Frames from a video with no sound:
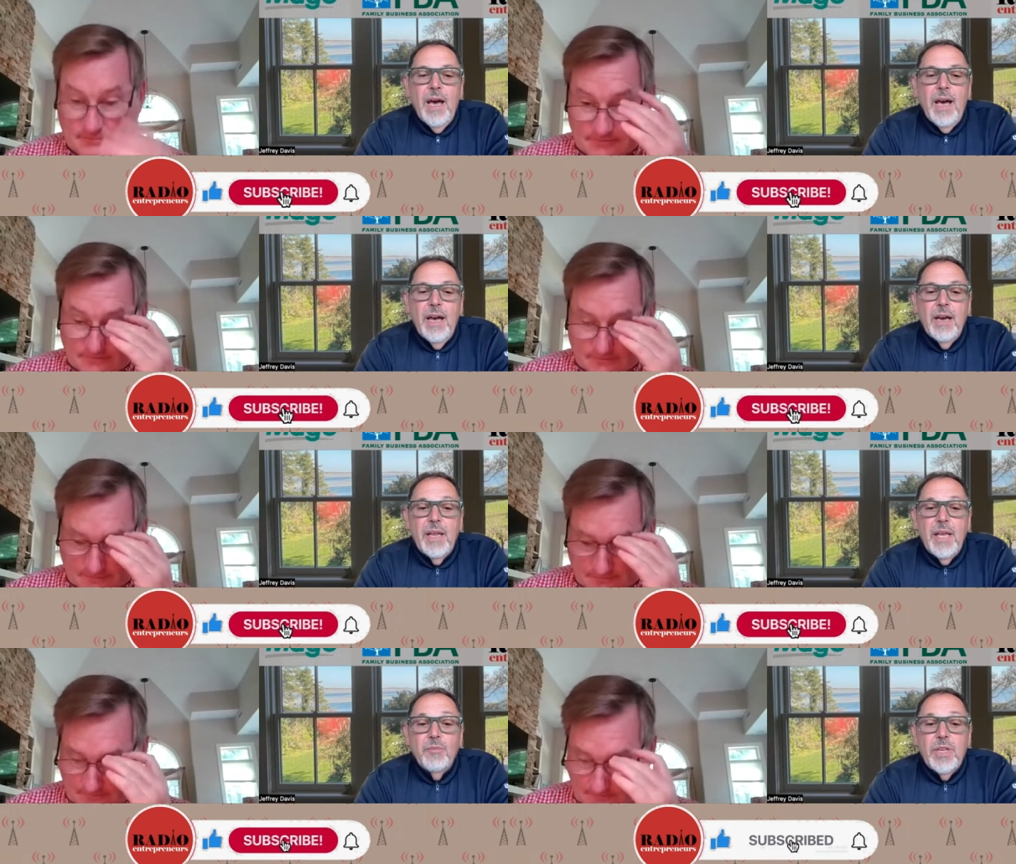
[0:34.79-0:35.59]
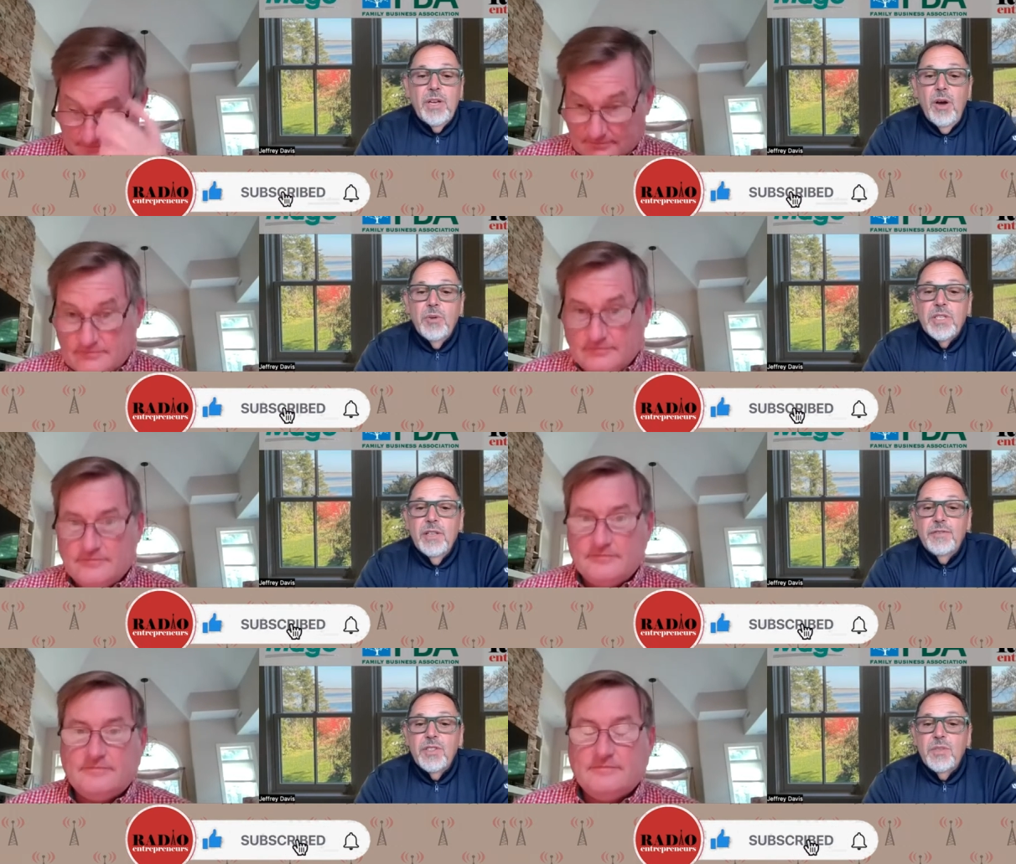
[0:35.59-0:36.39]
Speaker 1: Uh, and we
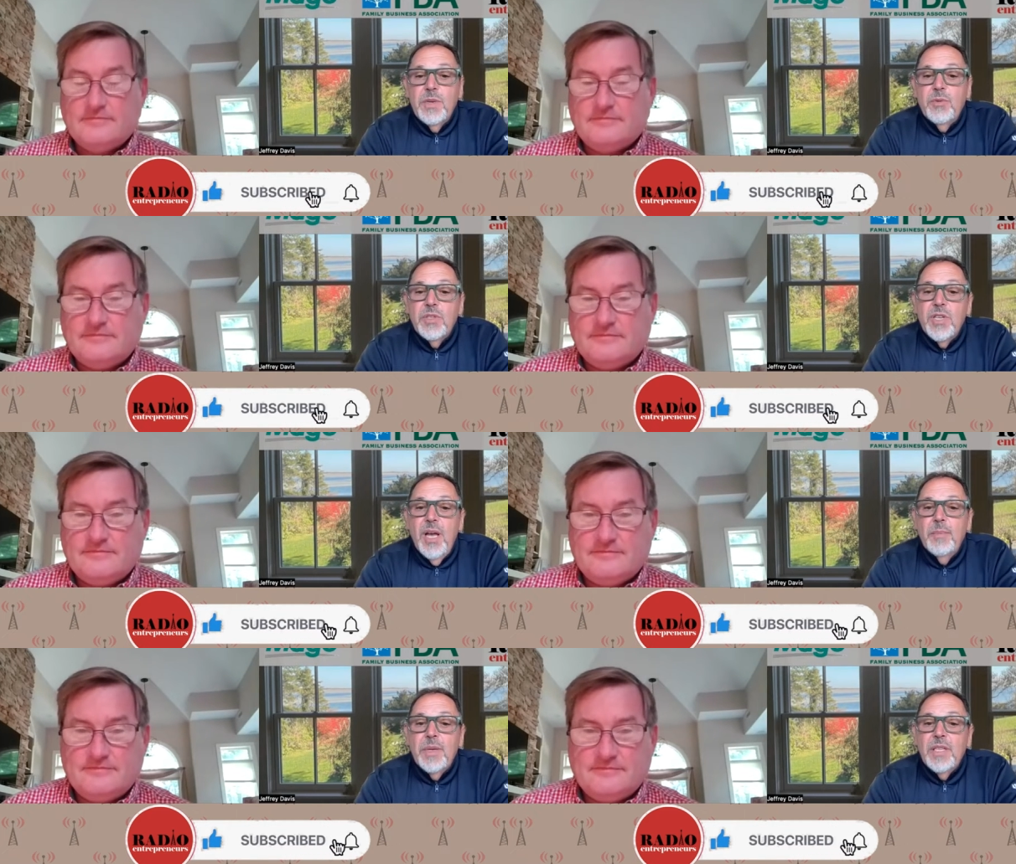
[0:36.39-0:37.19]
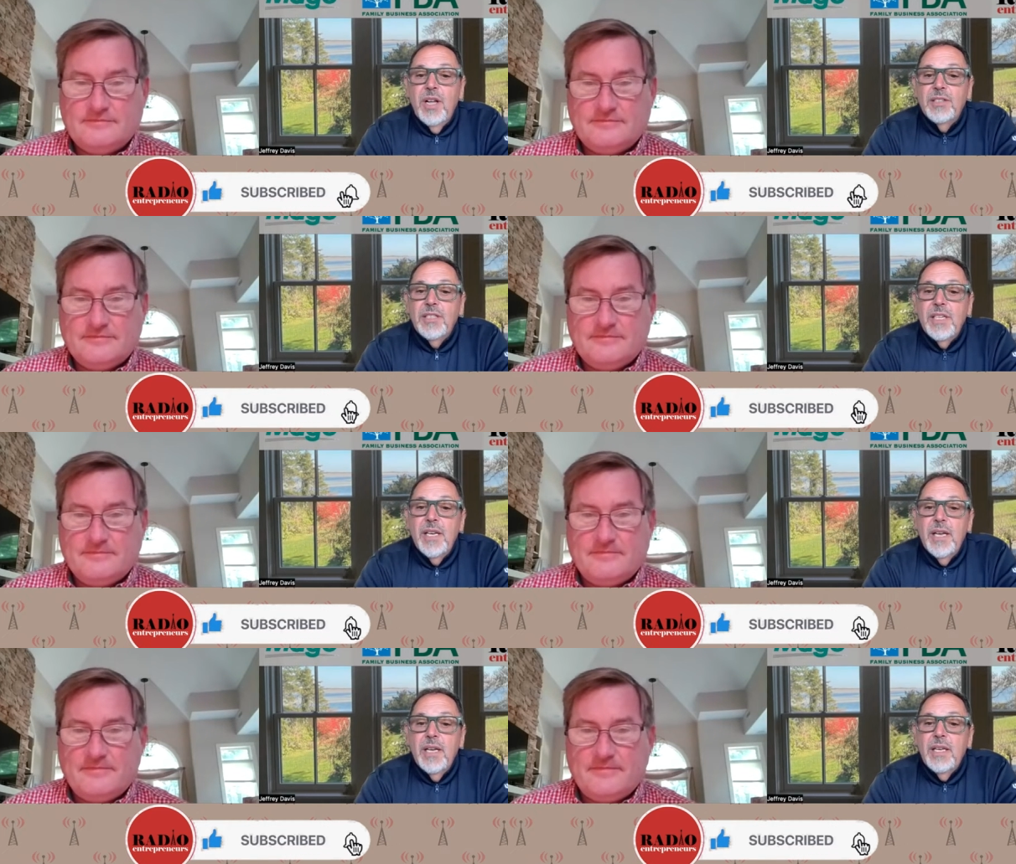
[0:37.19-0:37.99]
always love to speak with Tom
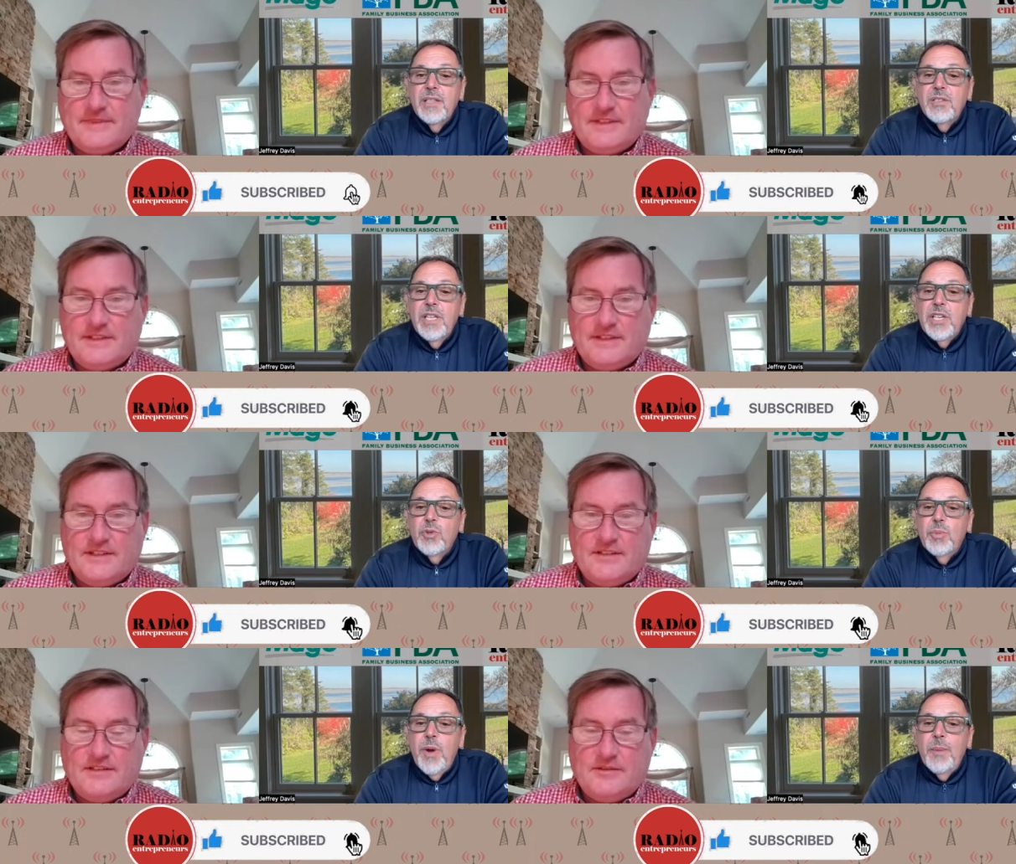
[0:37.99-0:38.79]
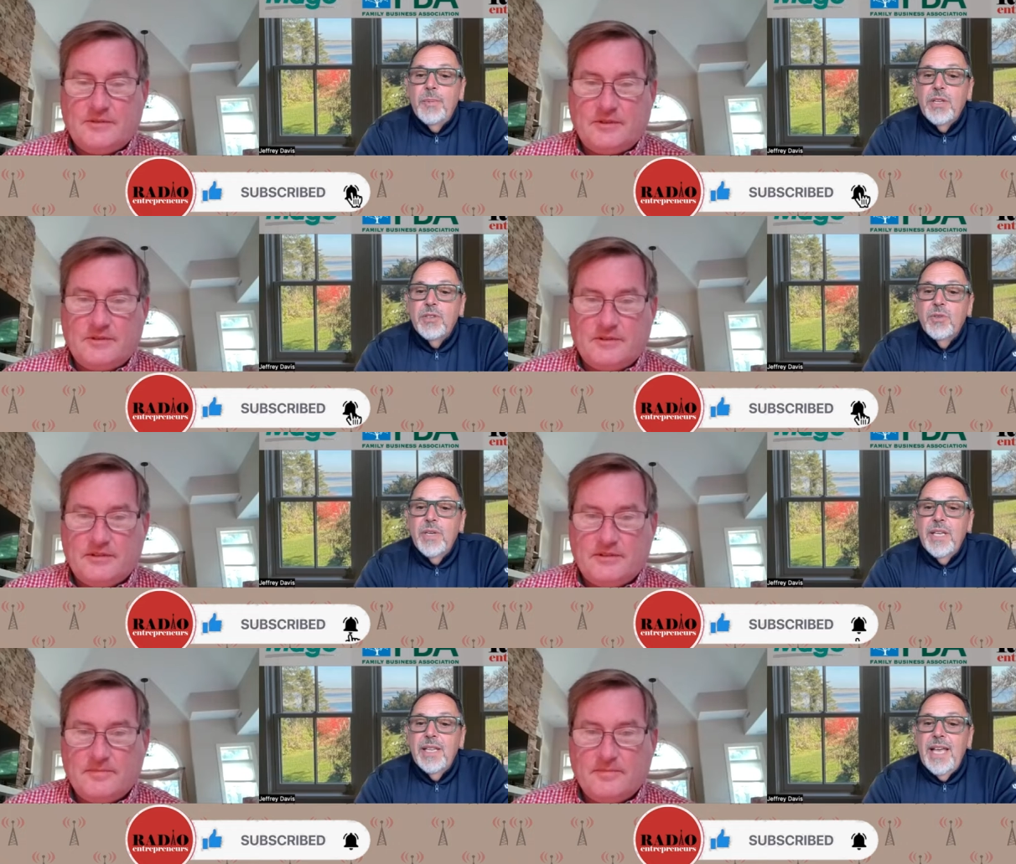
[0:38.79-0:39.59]
McNulty, intellectual property
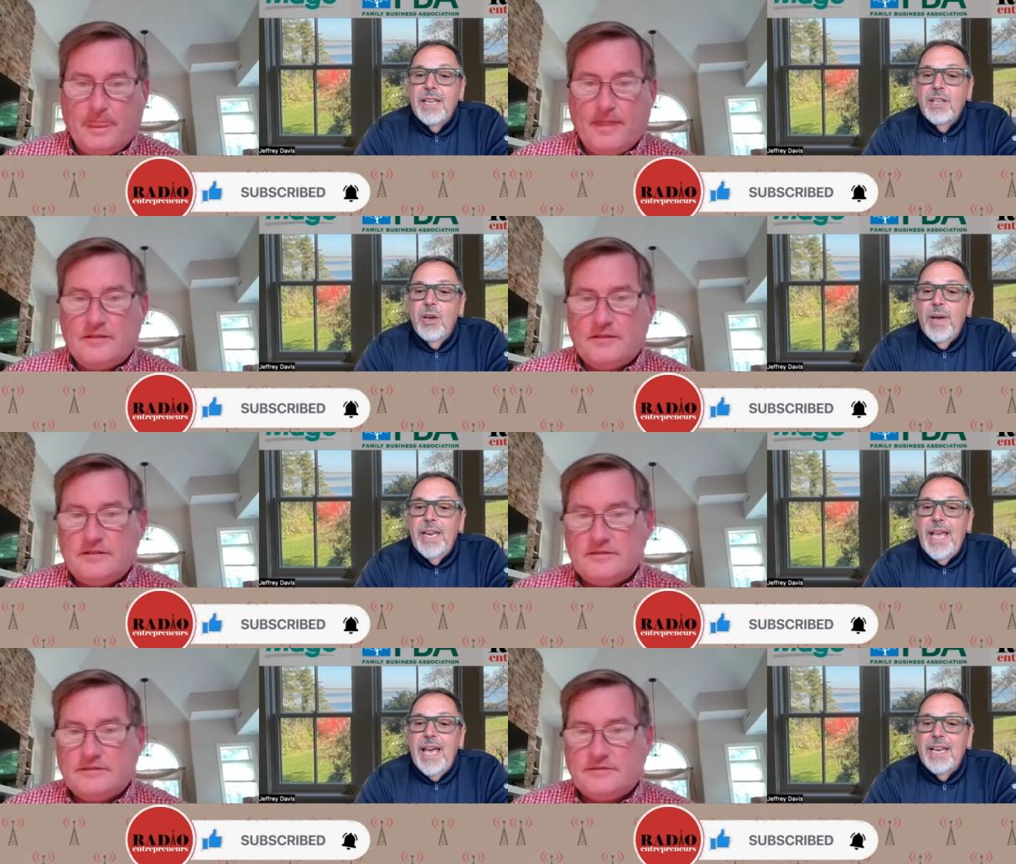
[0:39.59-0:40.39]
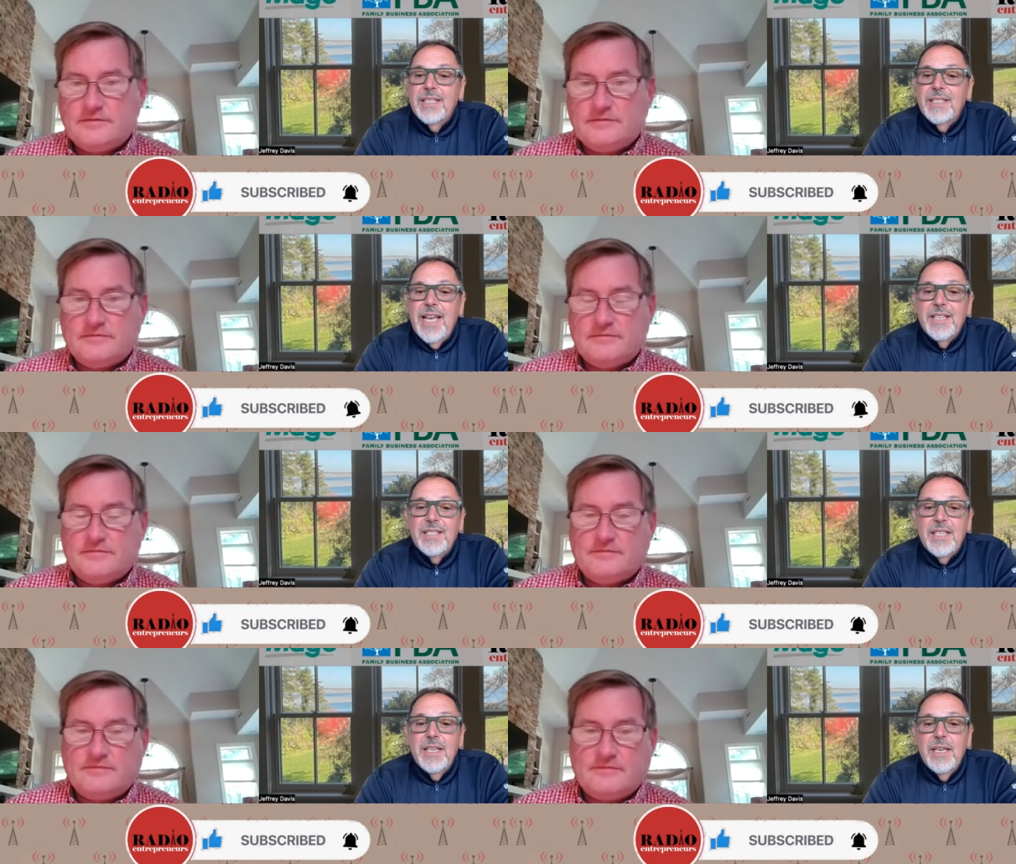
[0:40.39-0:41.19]
attorney at Lando and
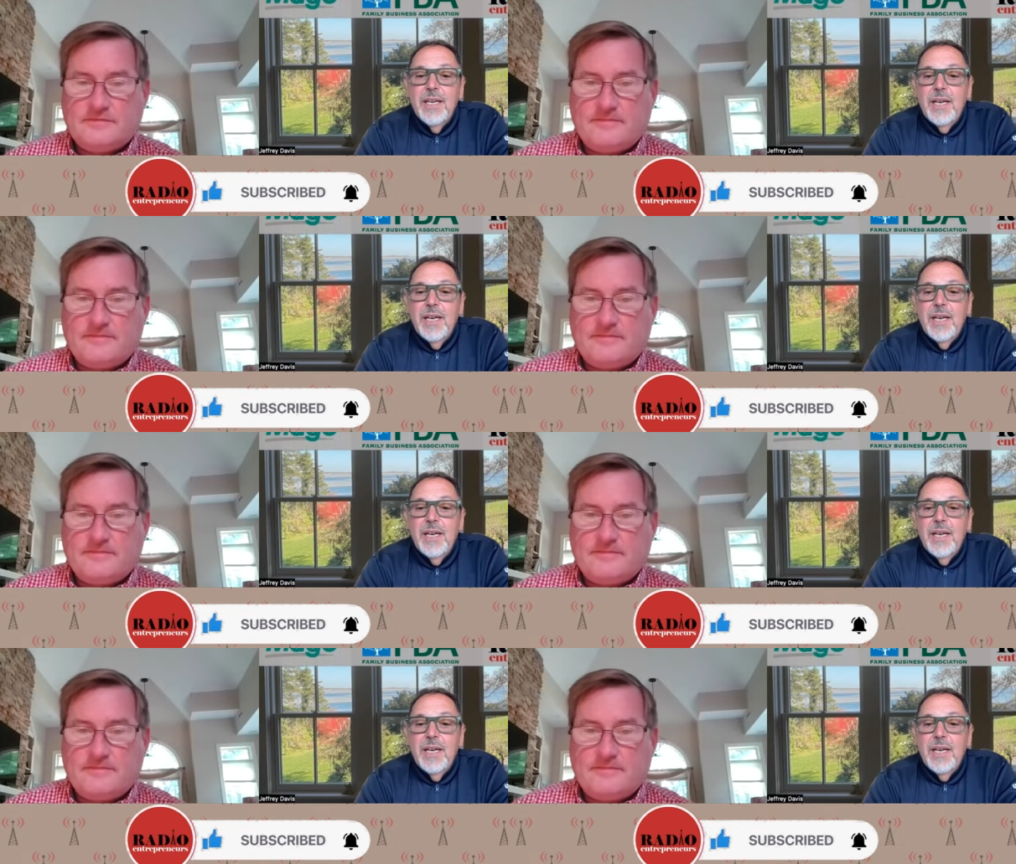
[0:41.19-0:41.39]
Anastasi,